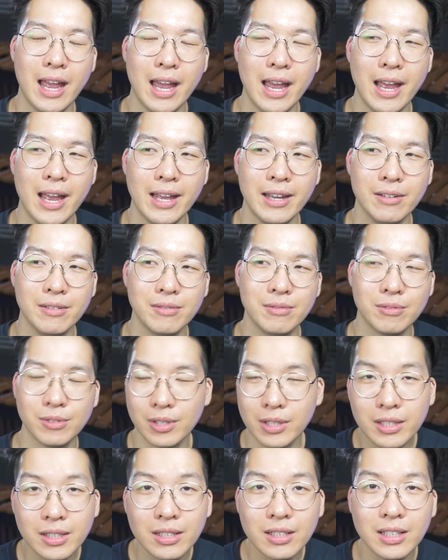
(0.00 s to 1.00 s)
and
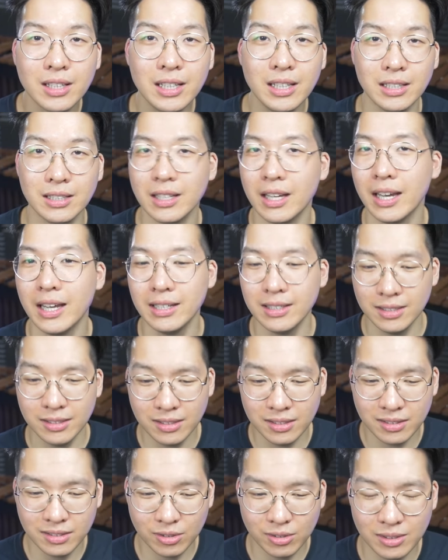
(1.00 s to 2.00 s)
really clean. And this
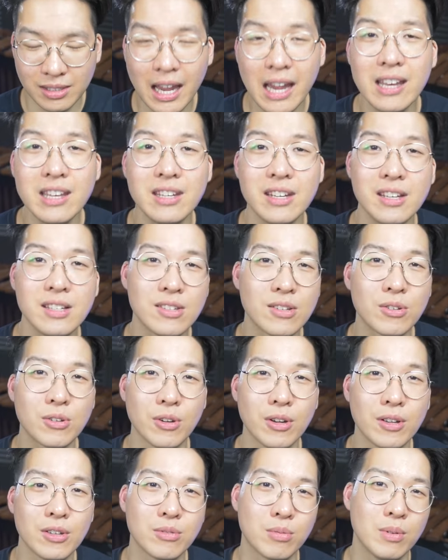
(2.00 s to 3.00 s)
is ten years
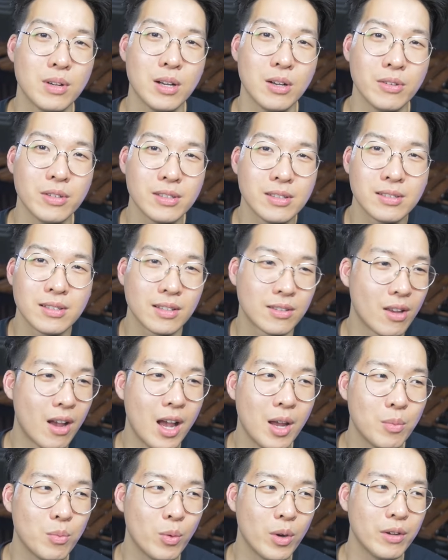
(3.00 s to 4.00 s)
ago as well. This is a
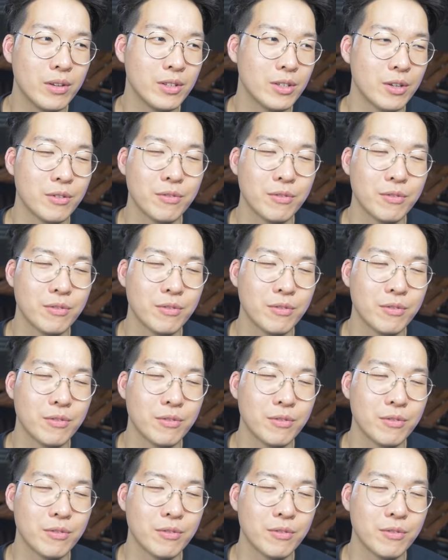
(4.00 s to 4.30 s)
time when, you